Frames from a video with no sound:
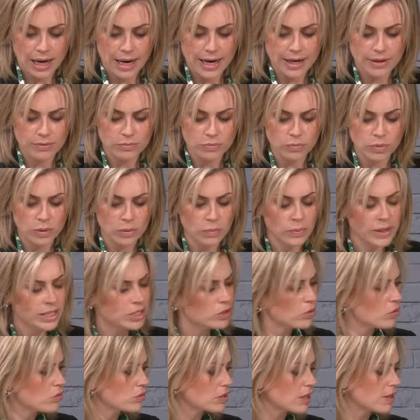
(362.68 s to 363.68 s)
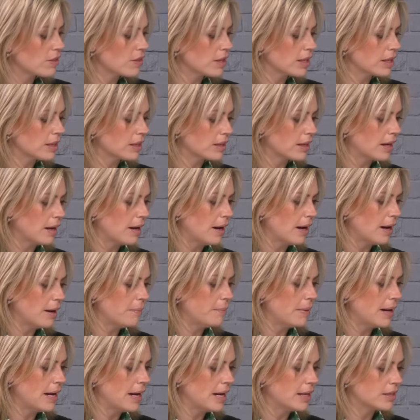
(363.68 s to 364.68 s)
and we talked, I think,
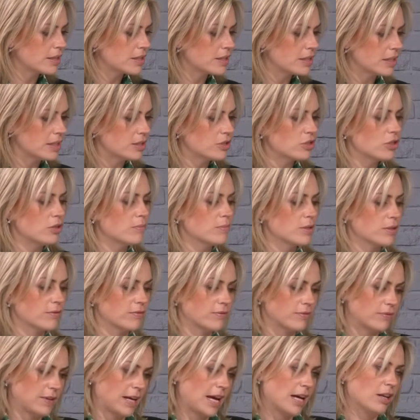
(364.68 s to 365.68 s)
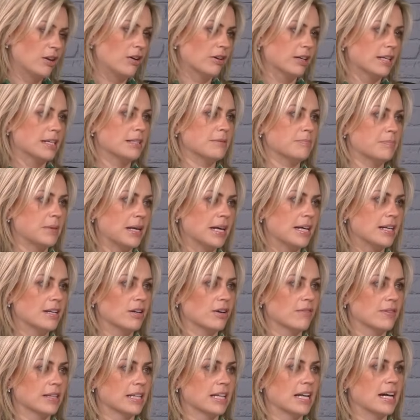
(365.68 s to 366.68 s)
about in terms of how Lockie's been
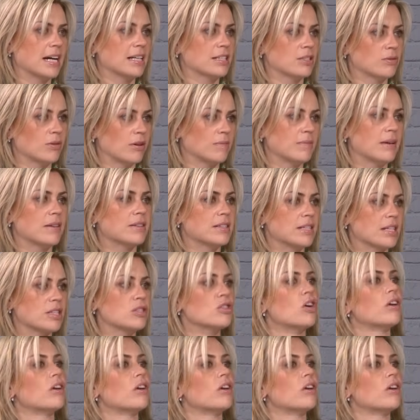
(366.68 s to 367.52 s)
over the last 12 months. It's